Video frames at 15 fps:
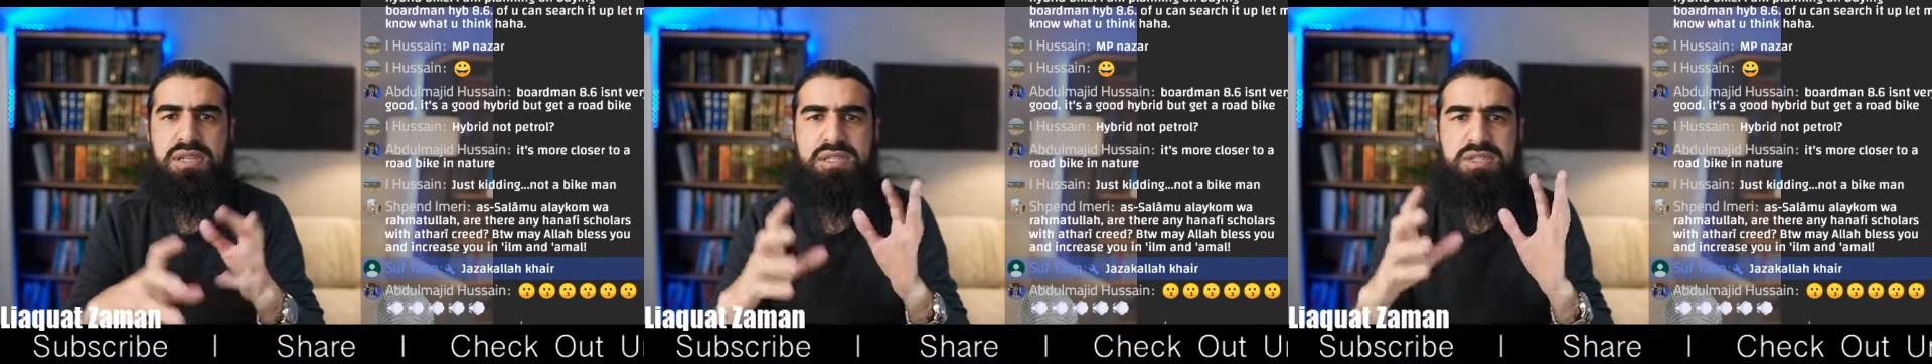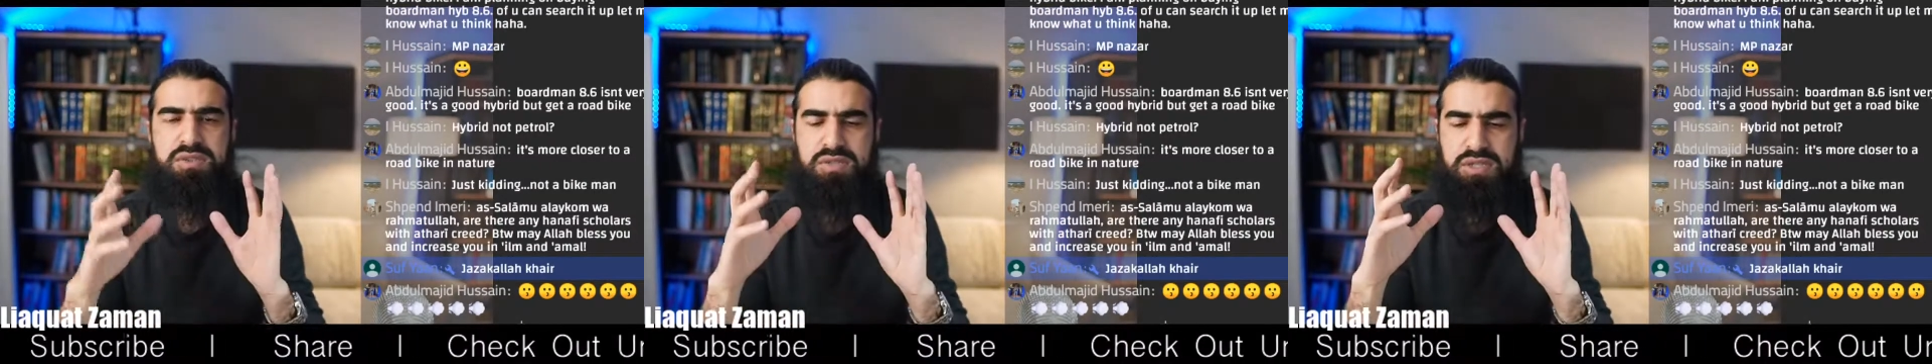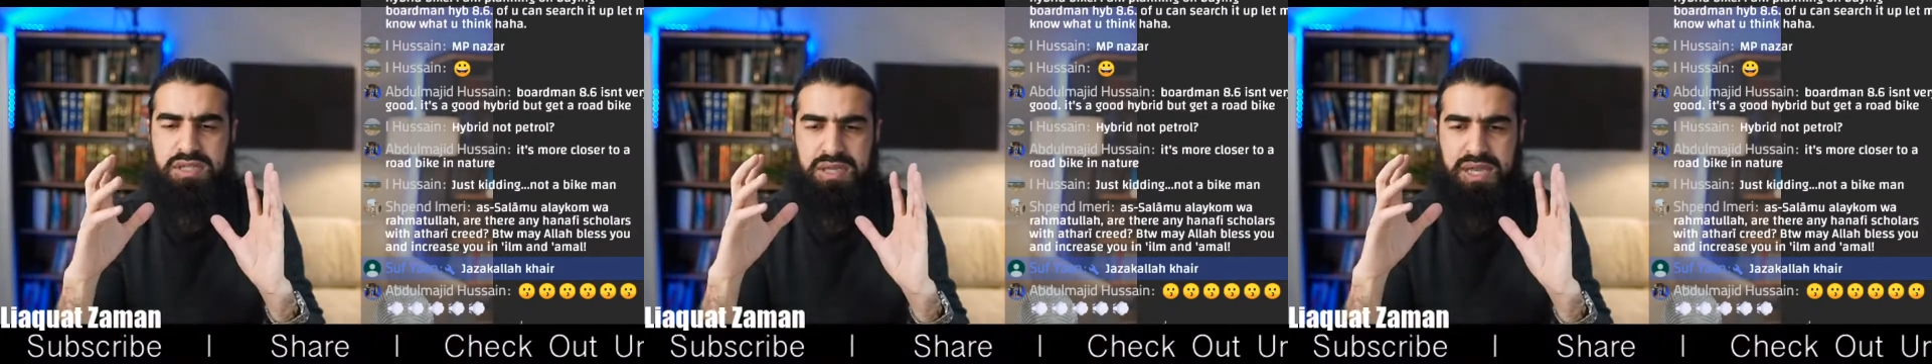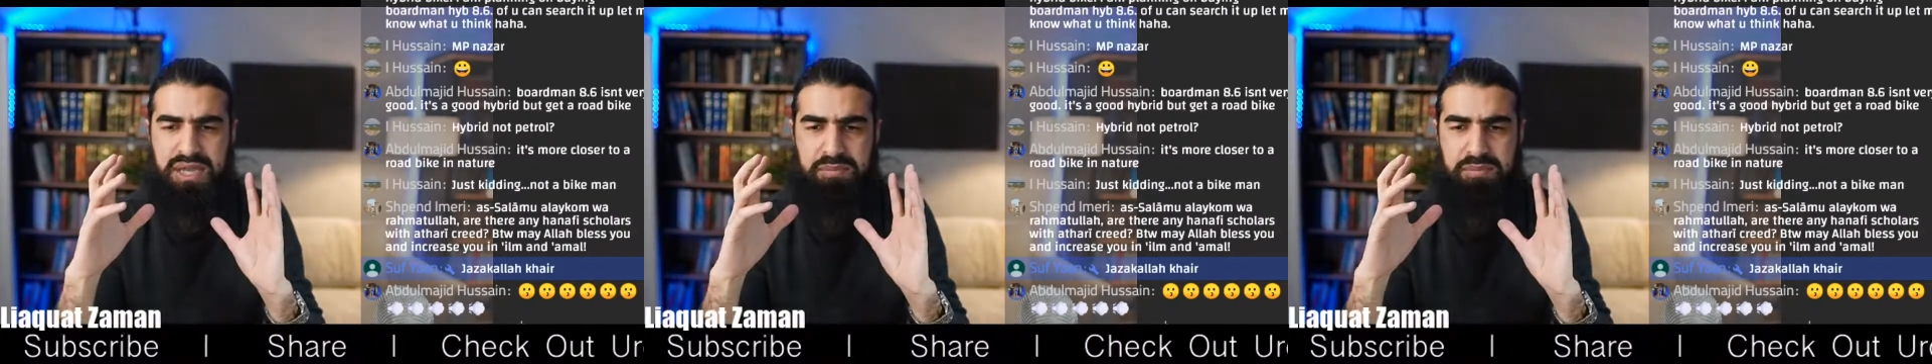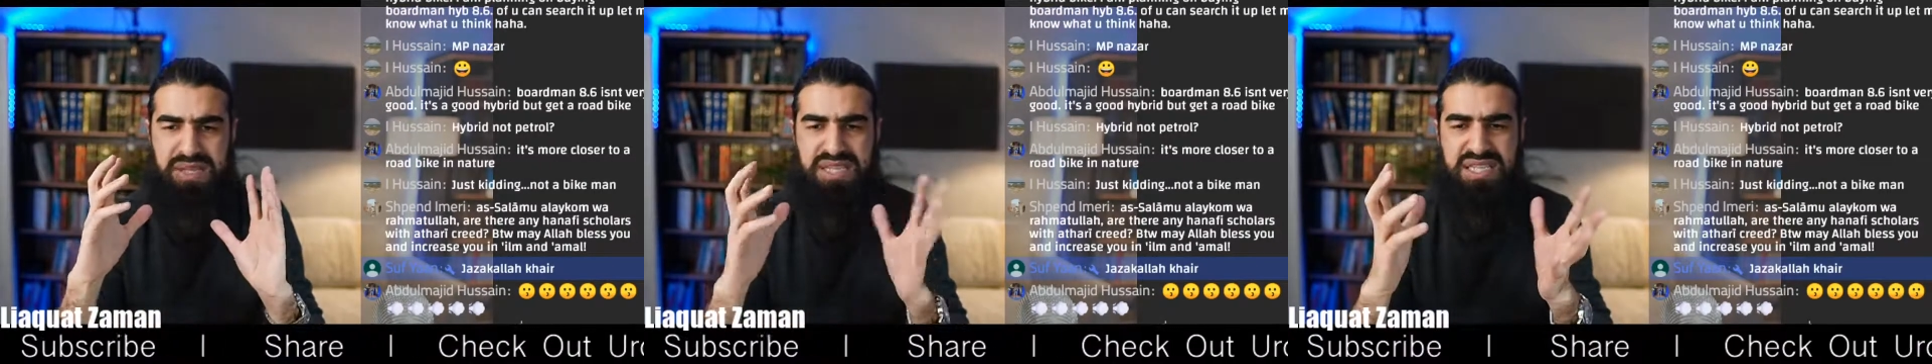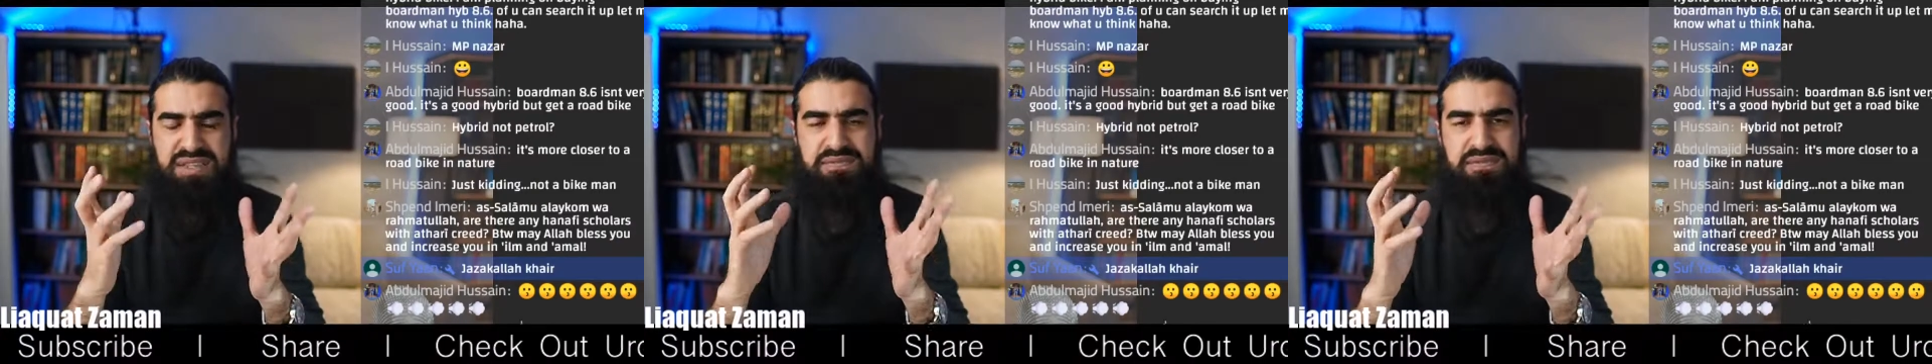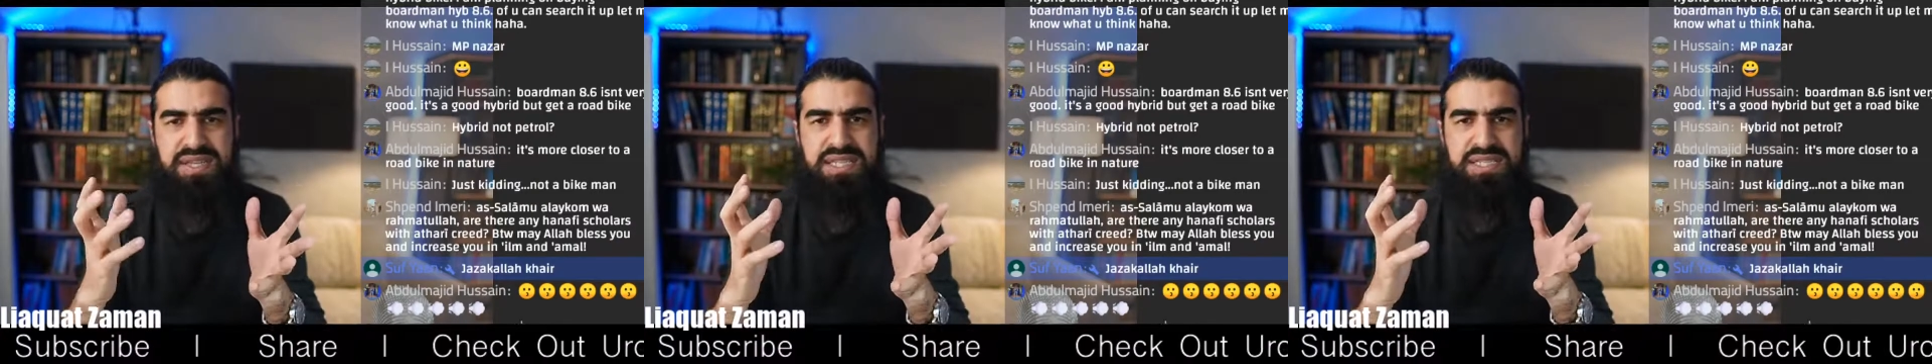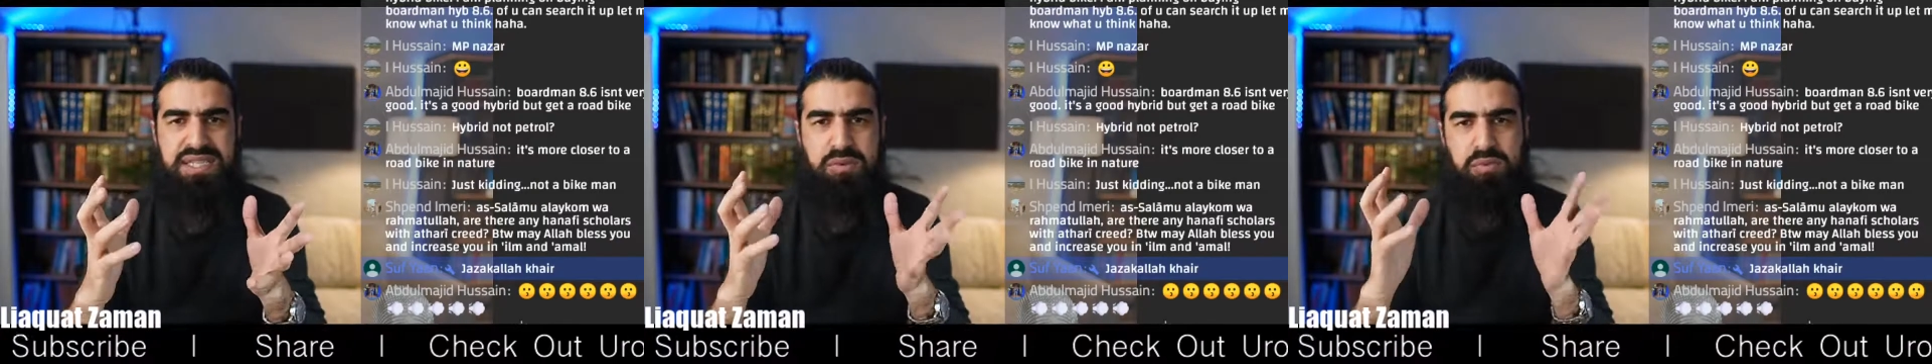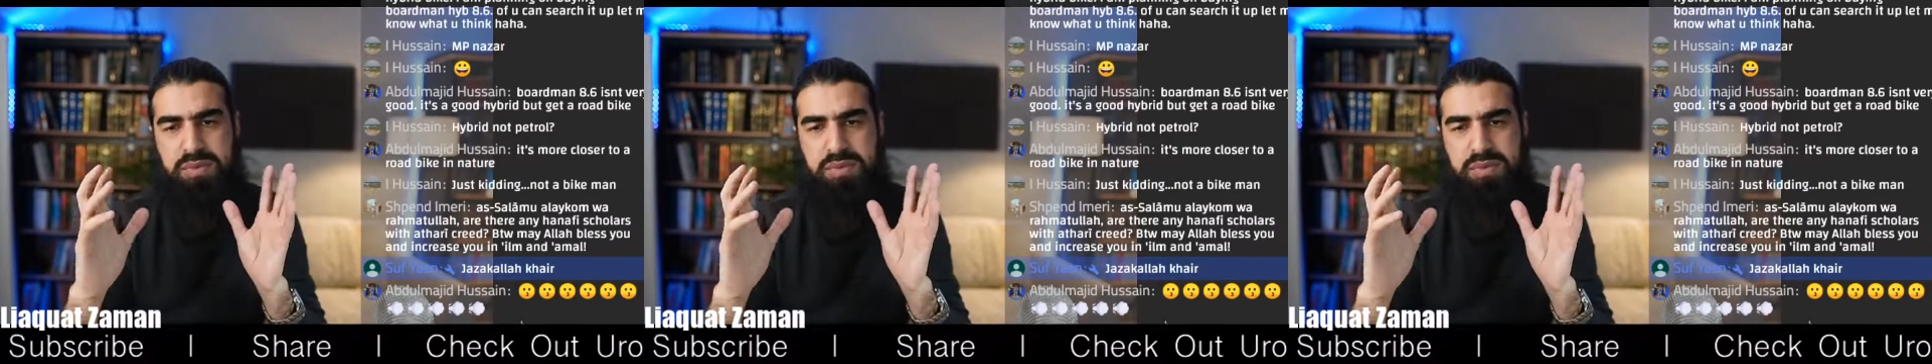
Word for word: So the, belief is that we